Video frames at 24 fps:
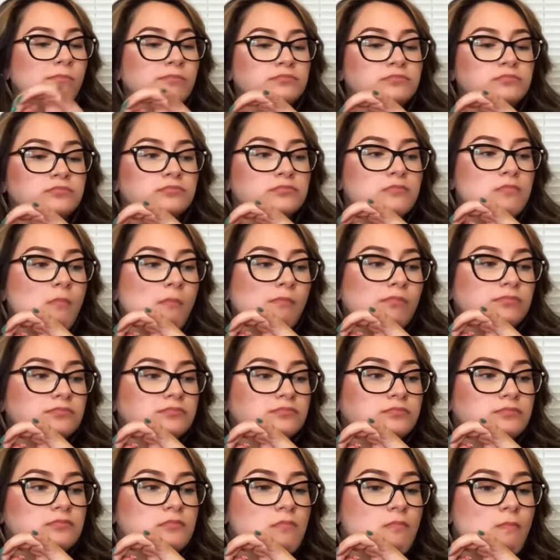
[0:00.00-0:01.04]

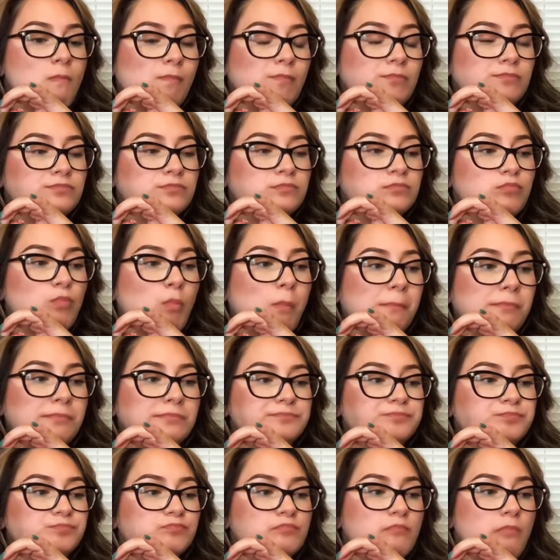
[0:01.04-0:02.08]

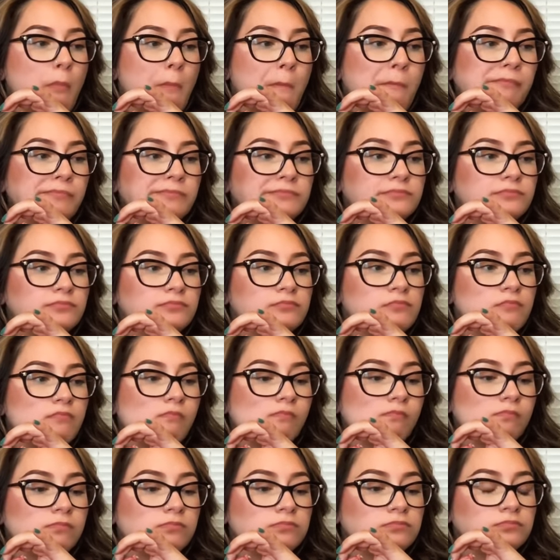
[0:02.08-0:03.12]

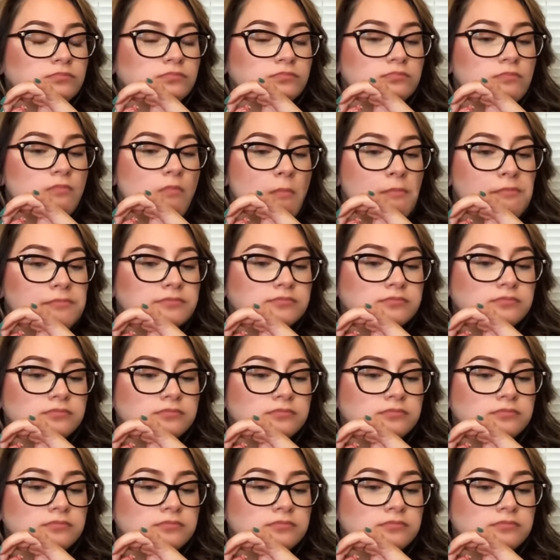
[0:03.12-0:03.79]
The person shown says nothing.